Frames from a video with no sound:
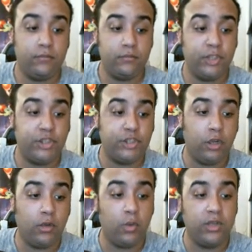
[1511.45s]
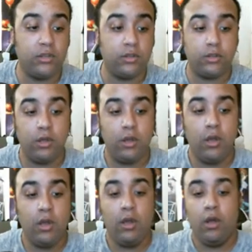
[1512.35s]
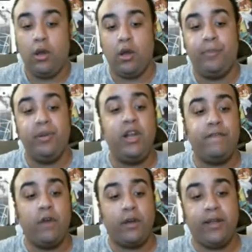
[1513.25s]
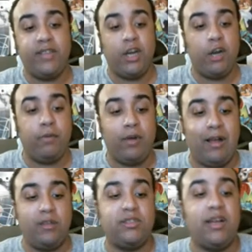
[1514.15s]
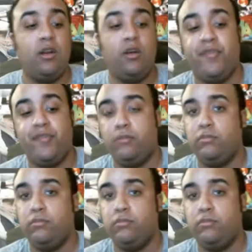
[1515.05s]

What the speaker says: This show was completely fucking terrible outside of